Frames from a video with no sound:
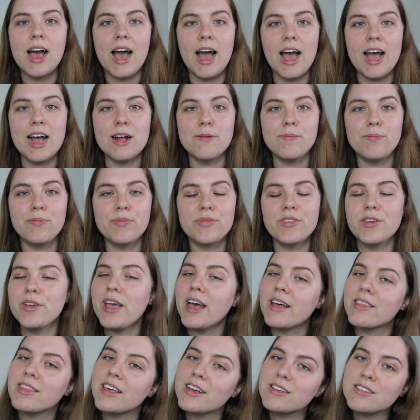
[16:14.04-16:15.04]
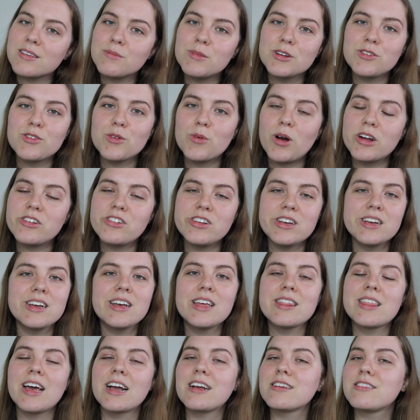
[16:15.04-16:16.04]
um, so yeah, thanks so much for
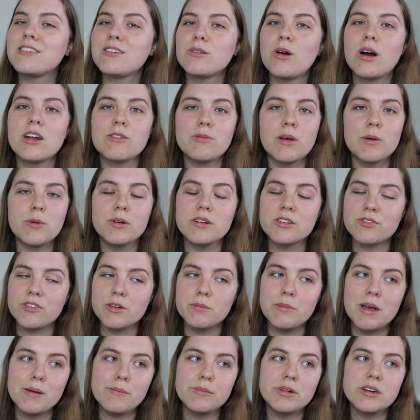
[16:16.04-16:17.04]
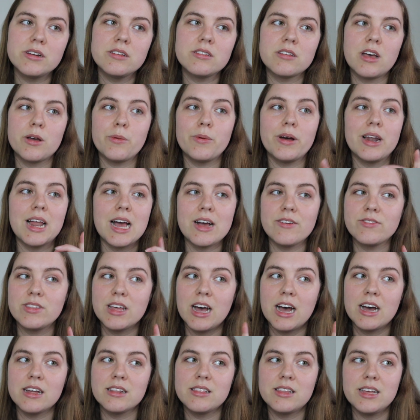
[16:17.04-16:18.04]
watching. Thanks to all of my wonderful members. I will have
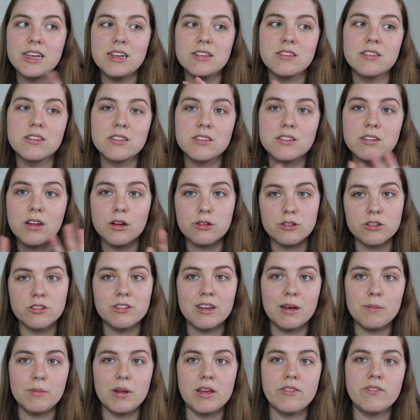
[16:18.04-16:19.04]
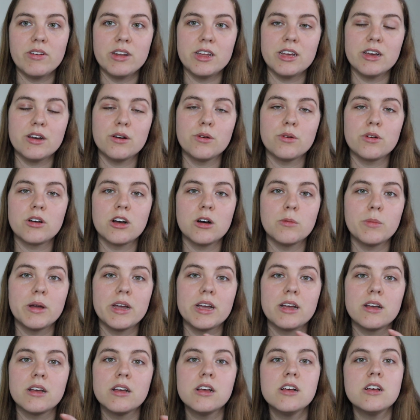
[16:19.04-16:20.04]
that thesis notion template video
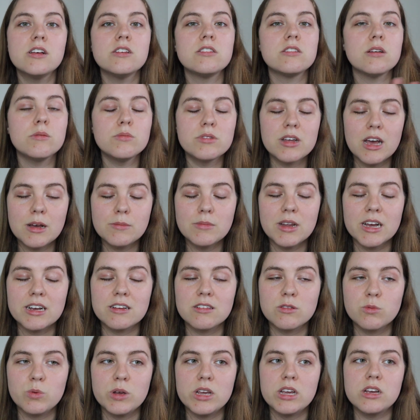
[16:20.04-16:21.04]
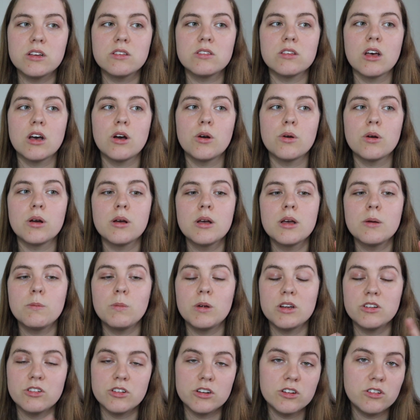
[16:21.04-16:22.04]
coming sometime next week. So
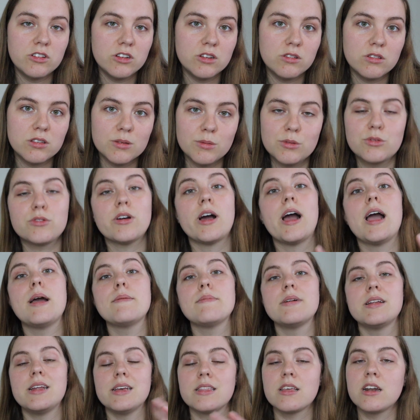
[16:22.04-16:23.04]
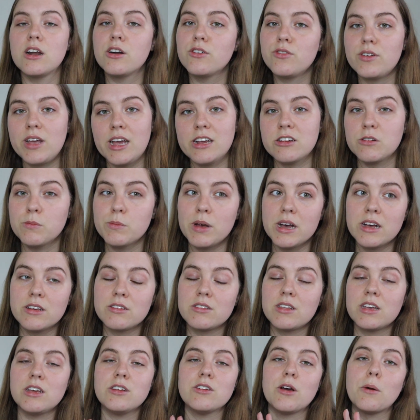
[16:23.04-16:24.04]
make sure to subscribe and hit the notification
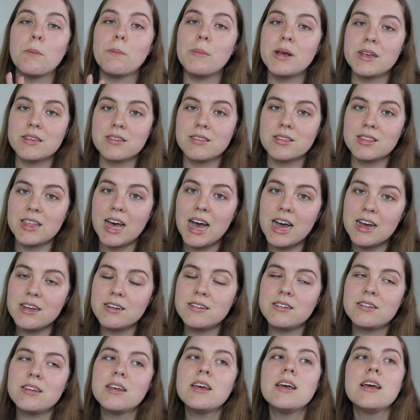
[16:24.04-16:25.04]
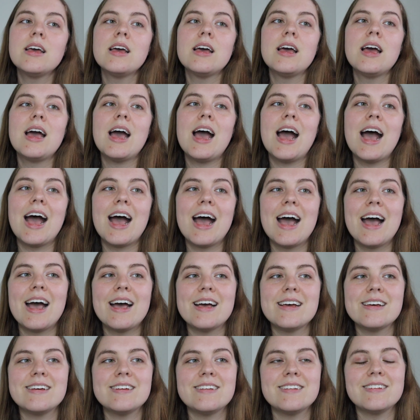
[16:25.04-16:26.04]
bell so that you don't miss that.
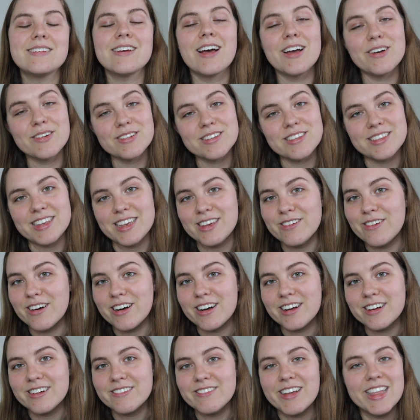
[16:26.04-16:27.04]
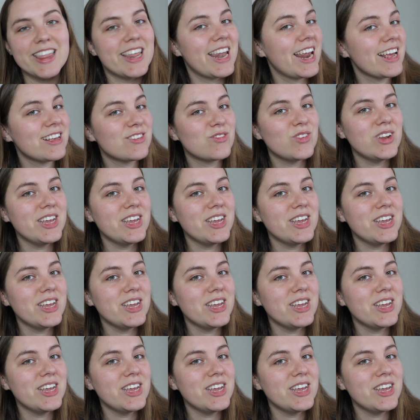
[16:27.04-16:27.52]
And I will see you all in the next